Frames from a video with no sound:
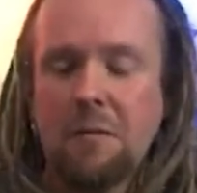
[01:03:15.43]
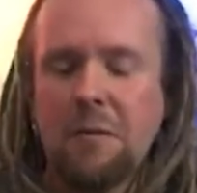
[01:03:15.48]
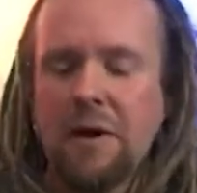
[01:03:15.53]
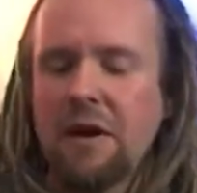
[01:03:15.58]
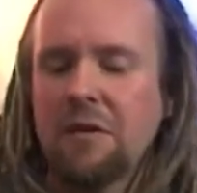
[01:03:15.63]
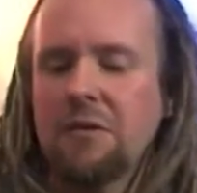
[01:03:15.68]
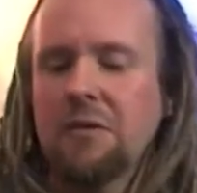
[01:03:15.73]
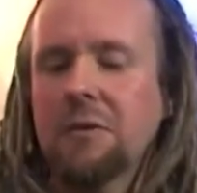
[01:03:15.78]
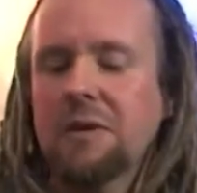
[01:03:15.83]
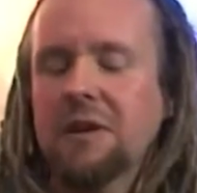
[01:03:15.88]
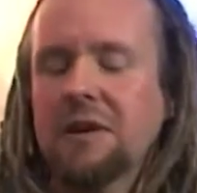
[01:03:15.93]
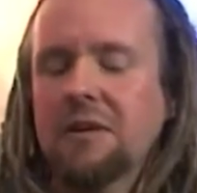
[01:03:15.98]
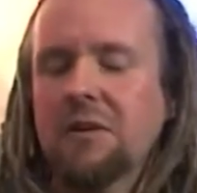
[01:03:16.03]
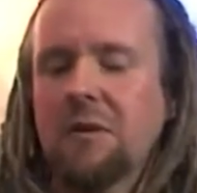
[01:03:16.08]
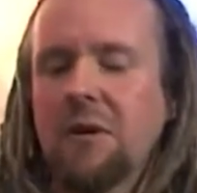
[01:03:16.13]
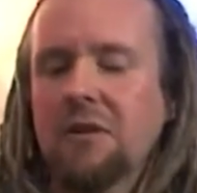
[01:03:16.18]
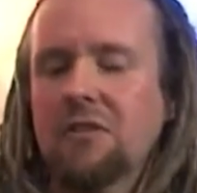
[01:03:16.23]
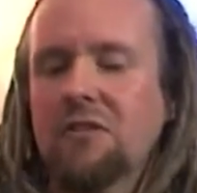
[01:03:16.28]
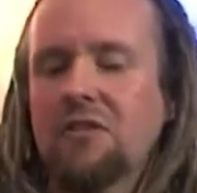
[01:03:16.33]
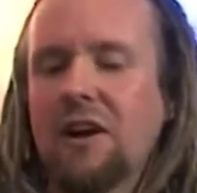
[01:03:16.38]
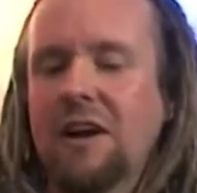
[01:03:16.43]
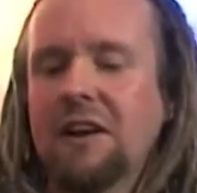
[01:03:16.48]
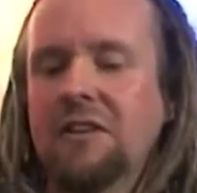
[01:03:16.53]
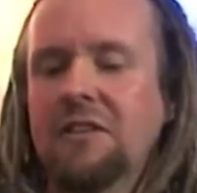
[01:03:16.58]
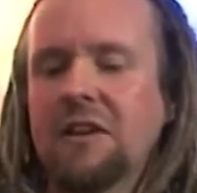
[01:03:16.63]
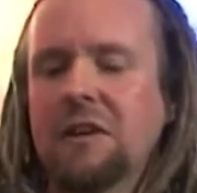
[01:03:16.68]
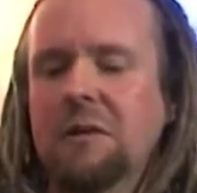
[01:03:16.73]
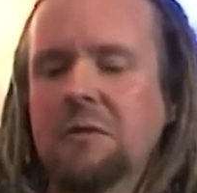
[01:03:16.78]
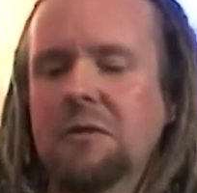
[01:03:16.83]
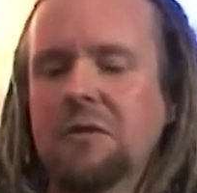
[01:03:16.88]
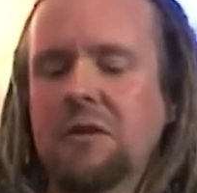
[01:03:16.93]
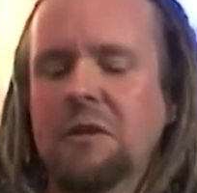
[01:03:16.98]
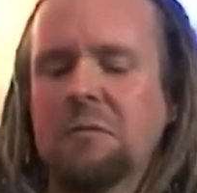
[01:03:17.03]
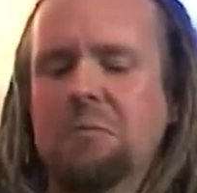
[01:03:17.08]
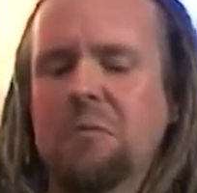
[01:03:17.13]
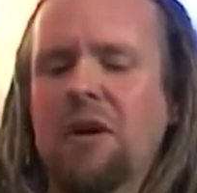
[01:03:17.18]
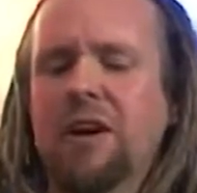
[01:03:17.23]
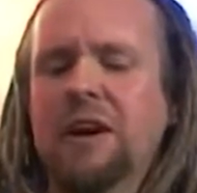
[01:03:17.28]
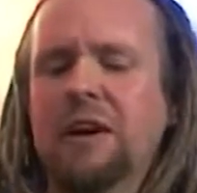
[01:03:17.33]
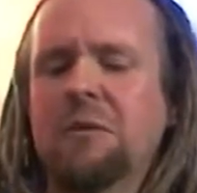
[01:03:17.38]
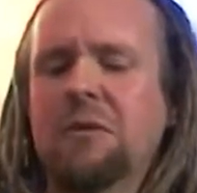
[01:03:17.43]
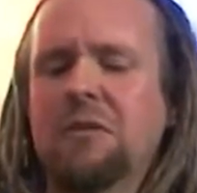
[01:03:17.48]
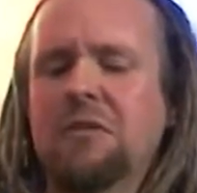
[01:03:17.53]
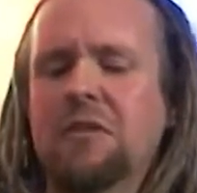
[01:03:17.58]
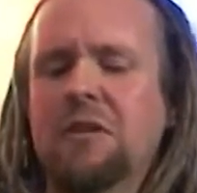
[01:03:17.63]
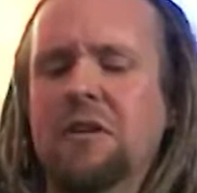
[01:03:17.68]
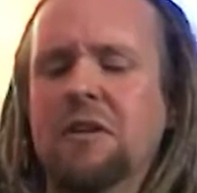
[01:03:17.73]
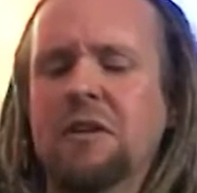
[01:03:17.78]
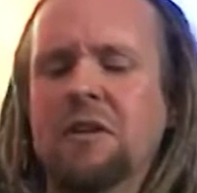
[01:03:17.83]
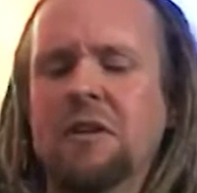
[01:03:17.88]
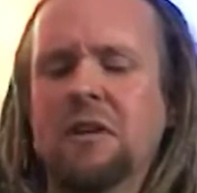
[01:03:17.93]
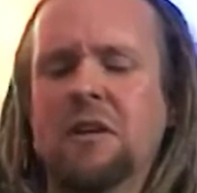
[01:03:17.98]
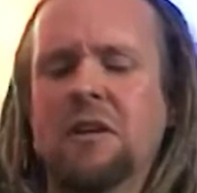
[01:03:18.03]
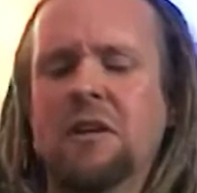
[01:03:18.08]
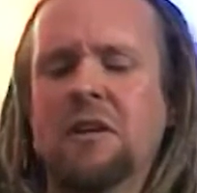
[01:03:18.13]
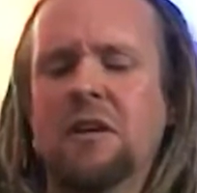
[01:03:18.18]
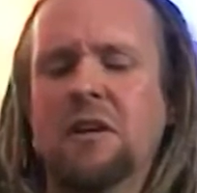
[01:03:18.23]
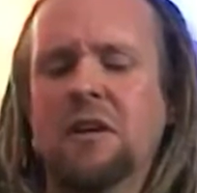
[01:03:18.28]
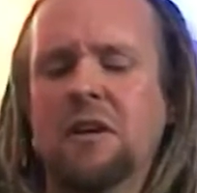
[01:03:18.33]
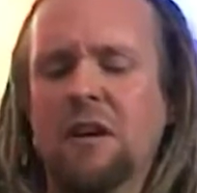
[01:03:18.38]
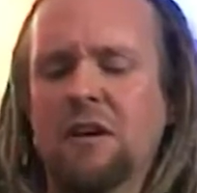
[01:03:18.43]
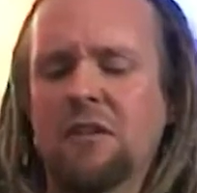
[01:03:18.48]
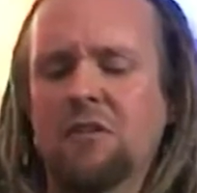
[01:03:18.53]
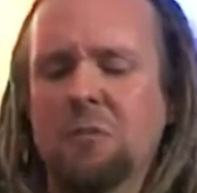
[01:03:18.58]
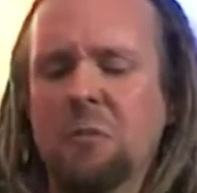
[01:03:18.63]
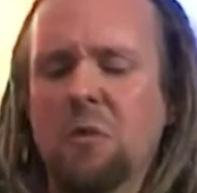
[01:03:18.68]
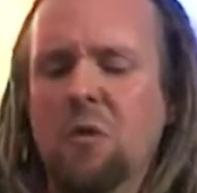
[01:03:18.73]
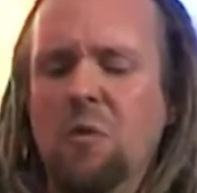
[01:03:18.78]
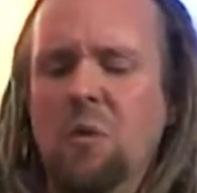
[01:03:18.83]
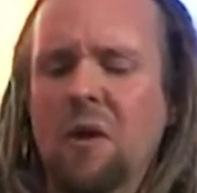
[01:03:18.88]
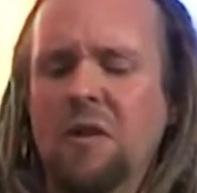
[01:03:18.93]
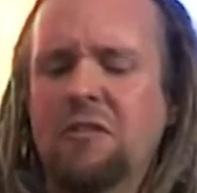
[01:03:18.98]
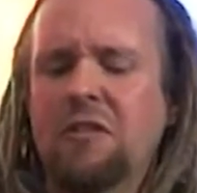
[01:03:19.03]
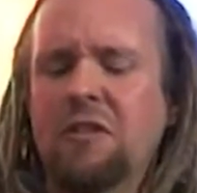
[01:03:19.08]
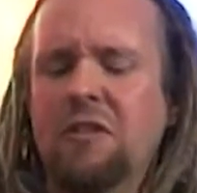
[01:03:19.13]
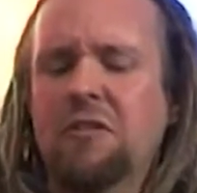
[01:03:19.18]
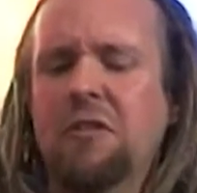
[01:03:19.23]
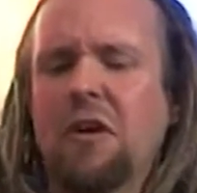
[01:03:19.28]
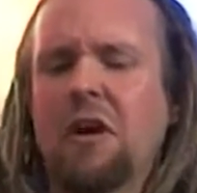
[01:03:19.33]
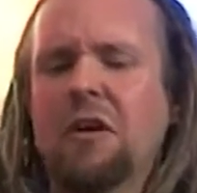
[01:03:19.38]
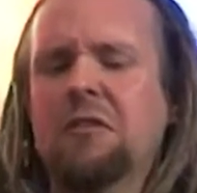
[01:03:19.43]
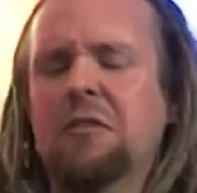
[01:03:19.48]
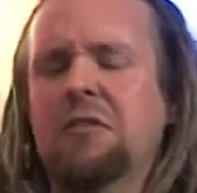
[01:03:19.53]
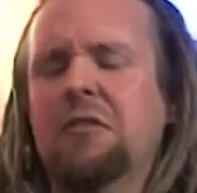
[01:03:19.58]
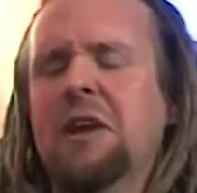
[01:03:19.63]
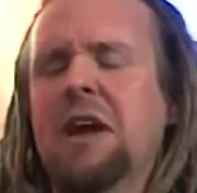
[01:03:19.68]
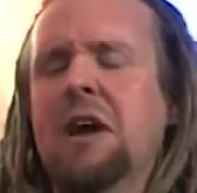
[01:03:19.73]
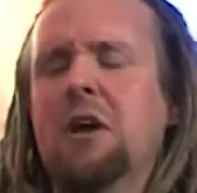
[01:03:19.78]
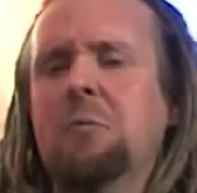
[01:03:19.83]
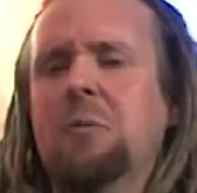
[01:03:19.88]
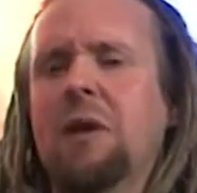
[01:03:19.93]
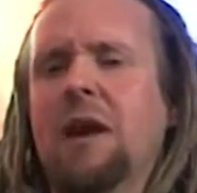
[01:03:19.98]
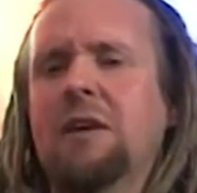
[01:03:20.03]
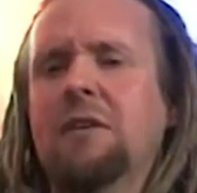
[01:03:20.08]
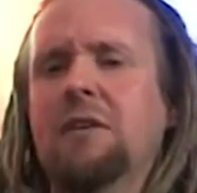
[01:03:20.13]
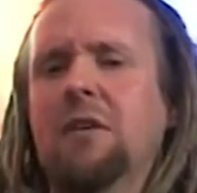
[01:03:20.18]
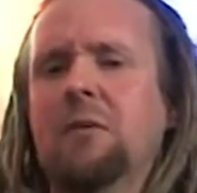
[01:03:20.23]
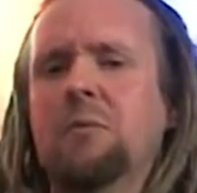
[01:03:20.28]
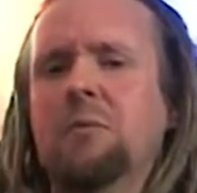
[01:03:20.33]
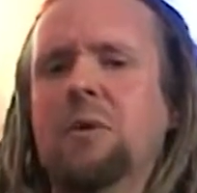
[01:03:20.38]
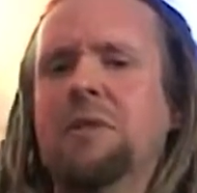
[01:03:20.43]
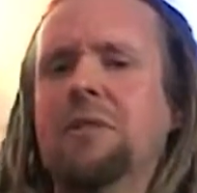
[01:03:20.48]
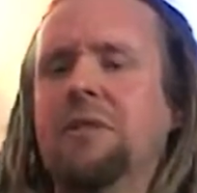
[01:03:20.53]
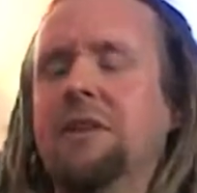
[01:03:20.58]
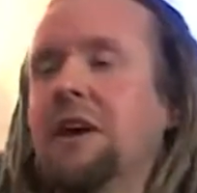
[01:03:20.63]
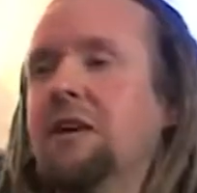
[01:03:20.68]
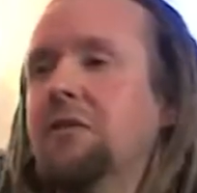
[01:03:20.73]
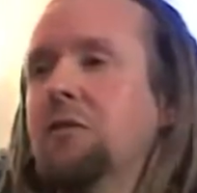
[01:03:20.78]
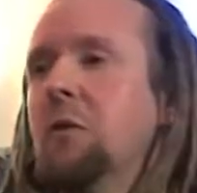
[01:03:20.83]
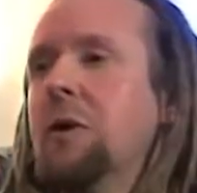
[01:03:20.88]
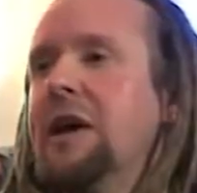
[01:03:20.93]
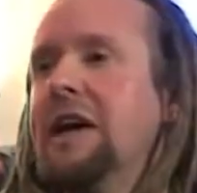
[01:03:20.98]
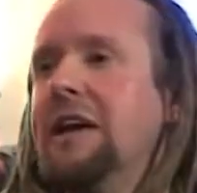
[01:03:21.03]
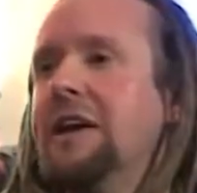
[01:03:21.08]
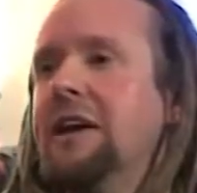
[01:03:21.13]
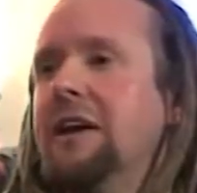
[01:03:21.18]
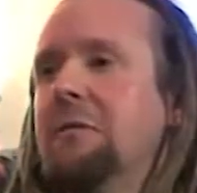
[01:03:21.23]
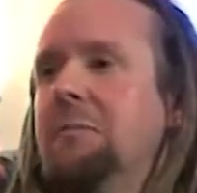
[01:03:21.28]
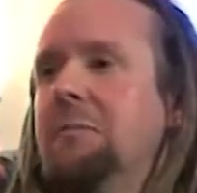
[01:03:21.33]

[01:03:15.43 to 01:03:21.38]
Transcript: But yeah, I thought it quite strange that he was on a bike with a a small one two five with an L plate on when mm. the hmm. other week